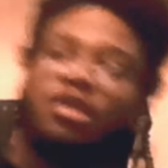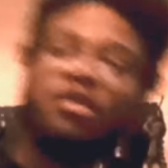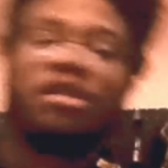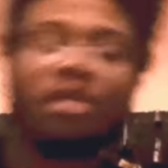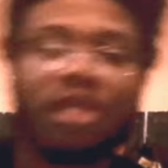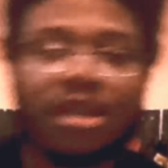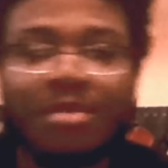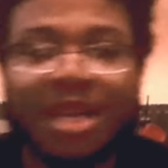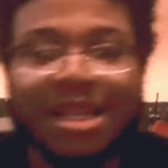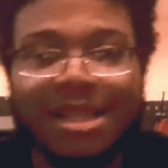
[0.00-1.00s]
So this is
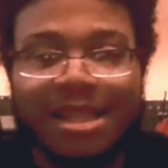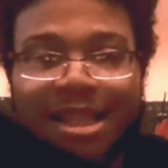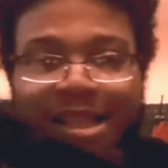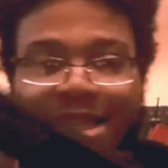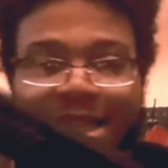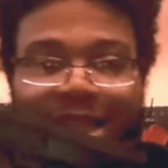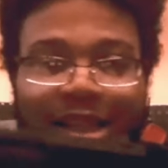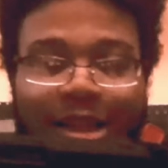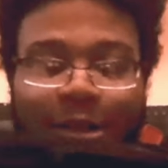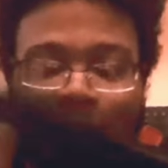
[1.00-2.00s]
my
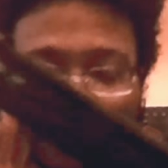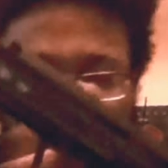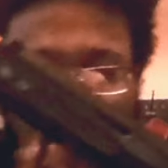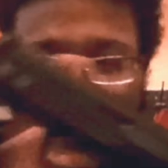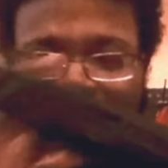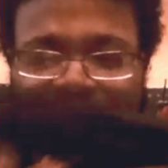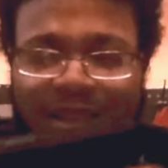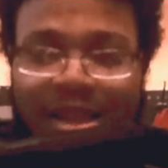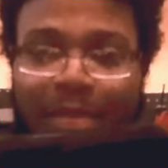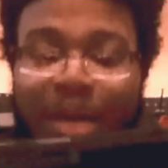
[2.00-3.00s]
CZ, or not my
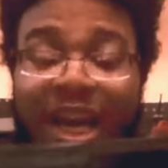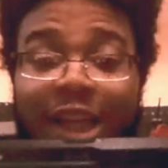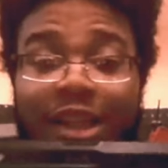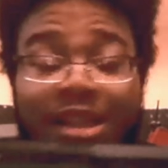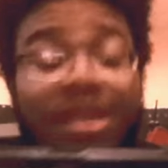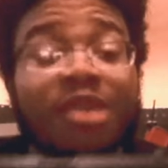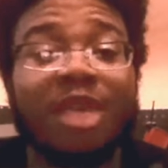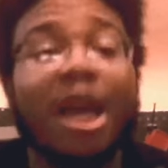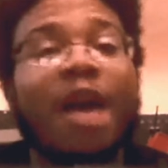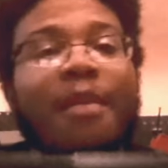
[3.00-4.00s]
CZ, my
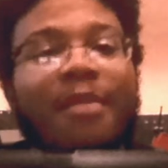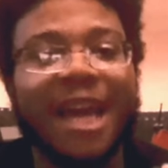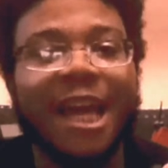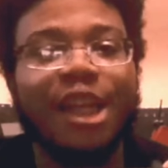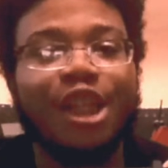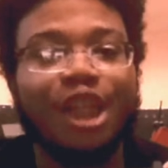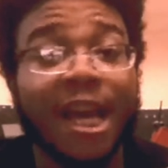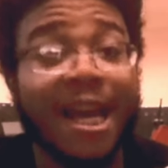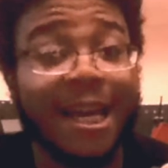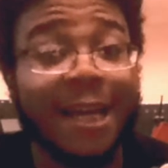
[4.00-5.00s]

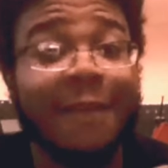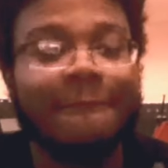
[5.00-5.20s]
HK,